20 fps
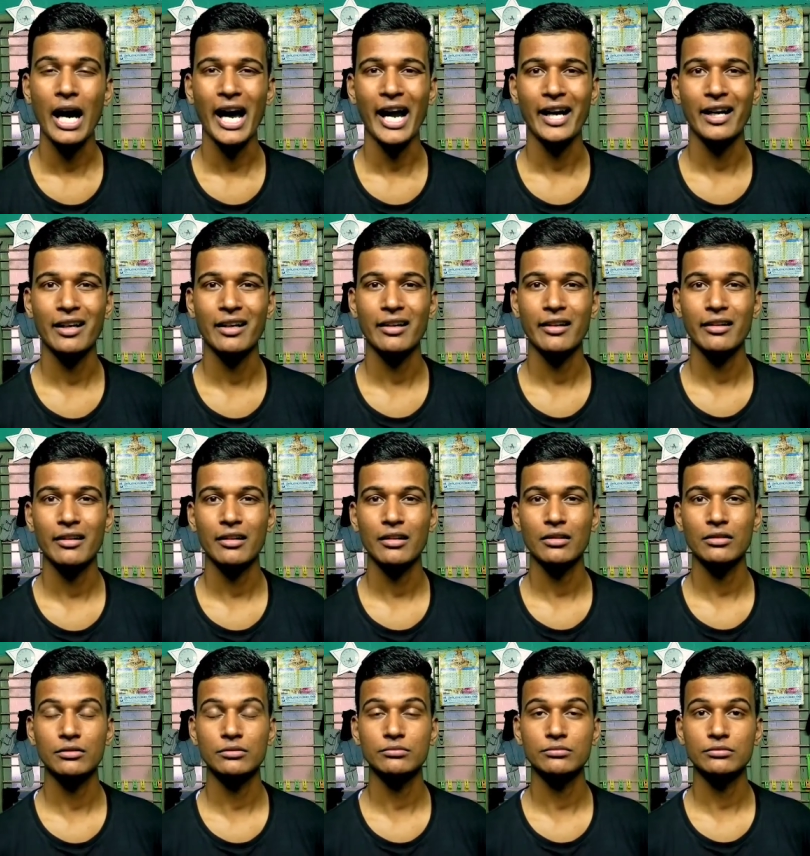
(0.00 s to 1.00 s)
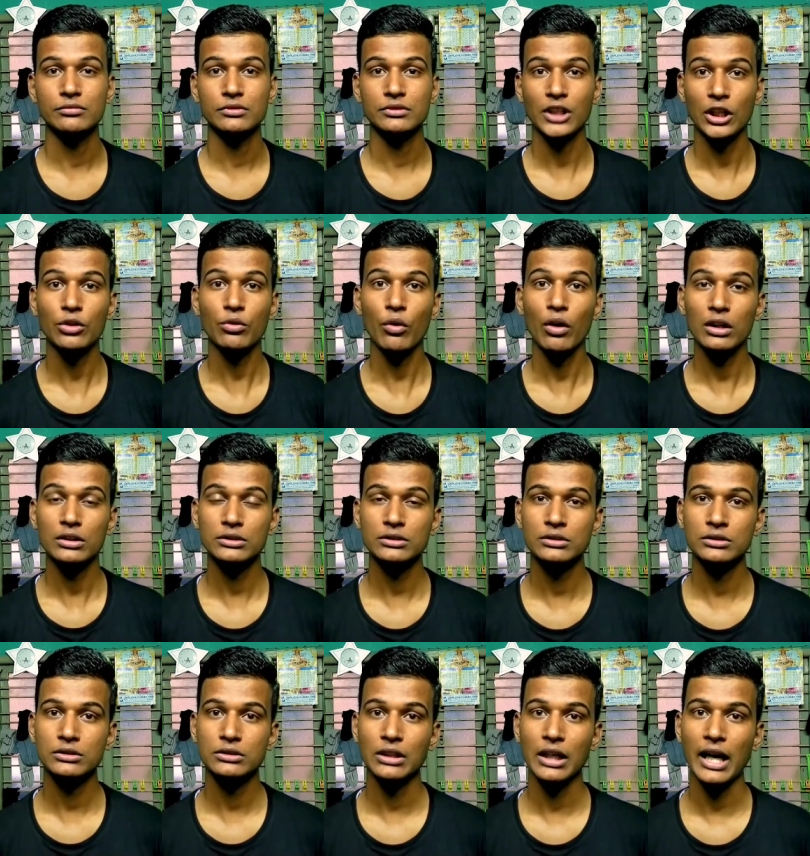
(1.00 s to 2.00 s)
and uh, that
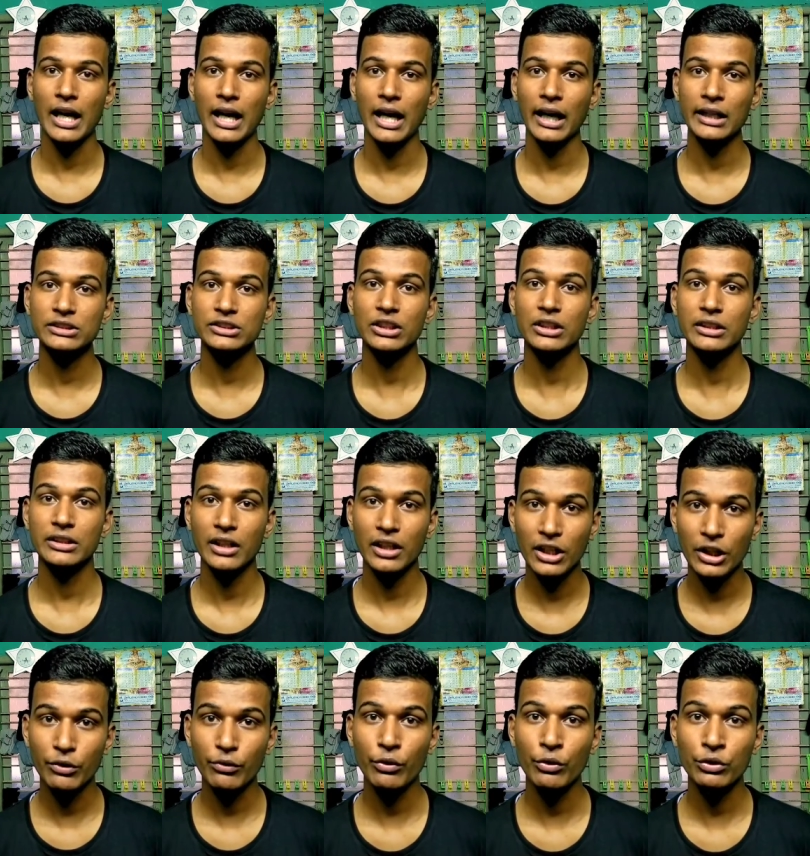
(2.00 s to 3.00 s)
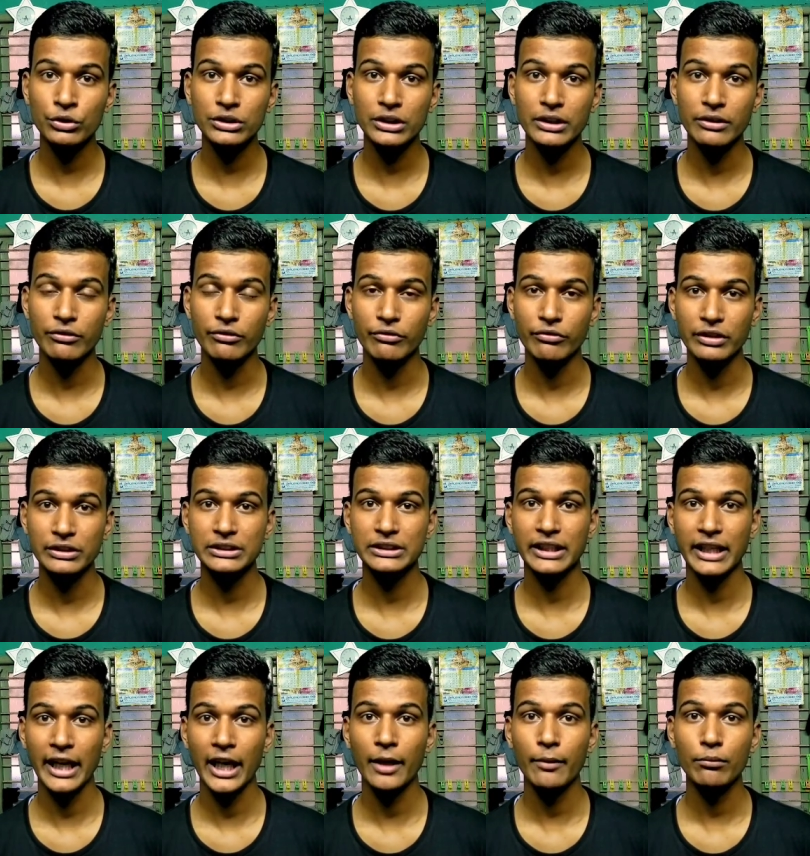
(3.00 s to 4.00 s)
was actually the reviews
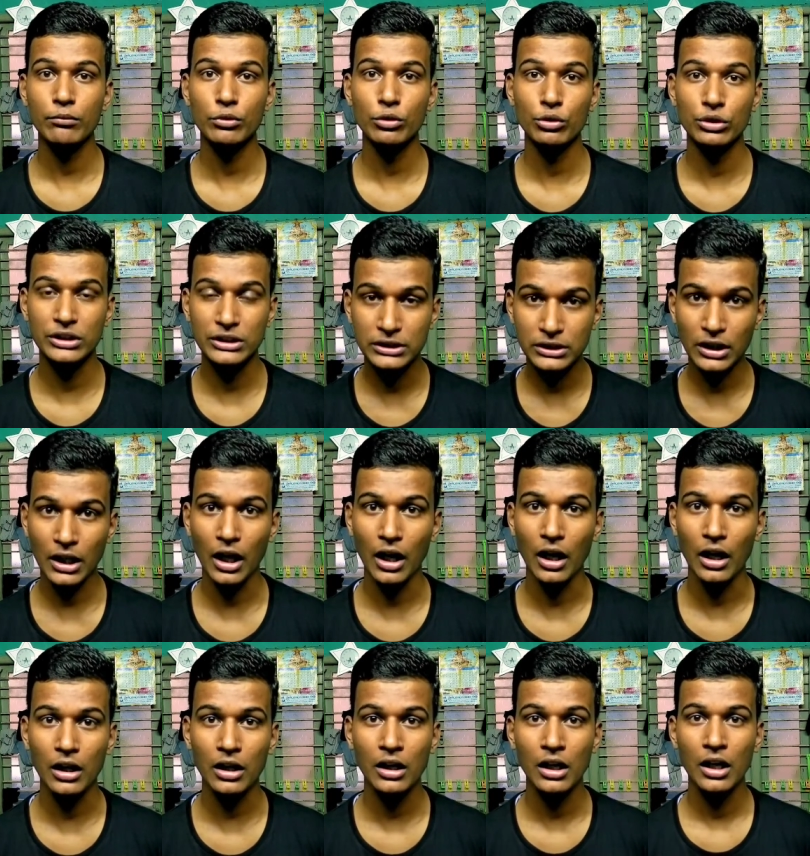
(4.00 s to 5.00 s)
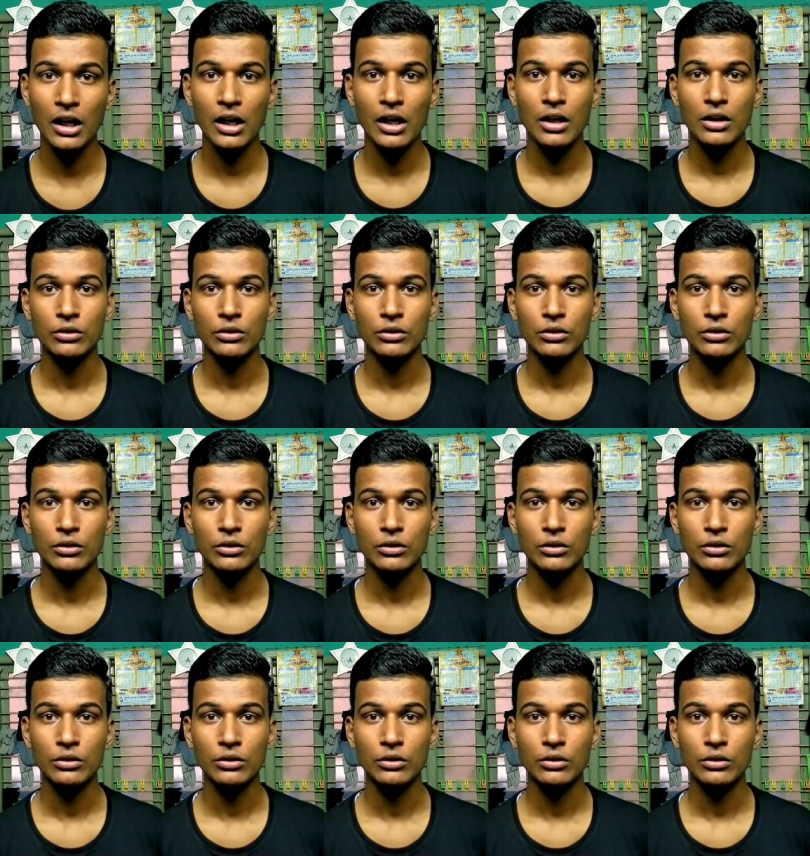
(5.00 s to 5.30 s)
which came to this car,